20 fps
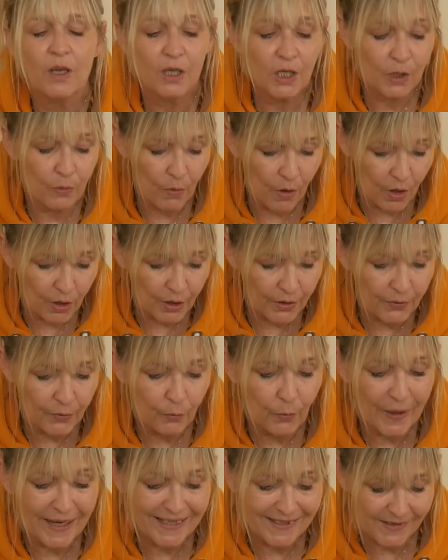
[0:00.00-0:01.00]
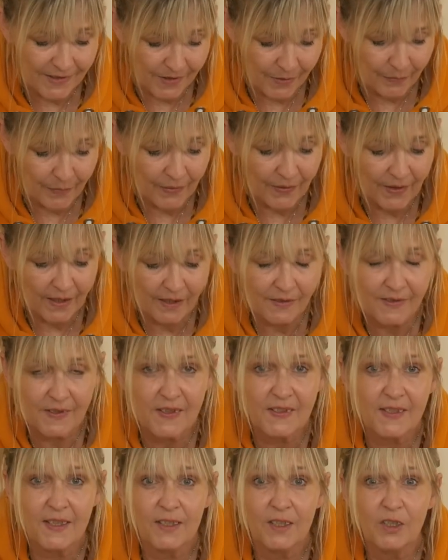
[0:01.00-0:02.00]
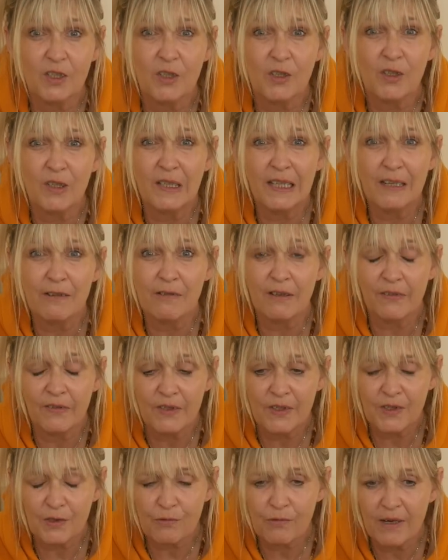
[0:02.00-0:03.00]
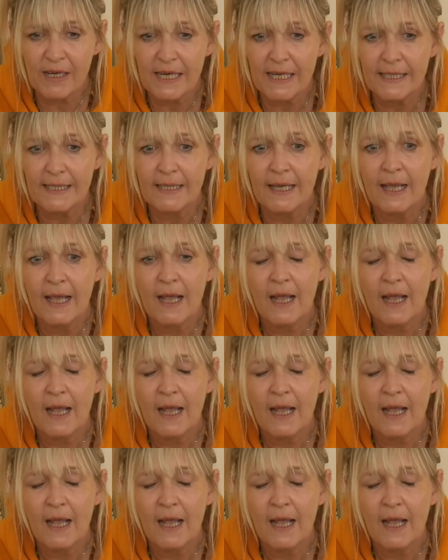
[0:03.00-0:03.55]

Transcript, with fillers: You are going to win something, as I said earlier in this read.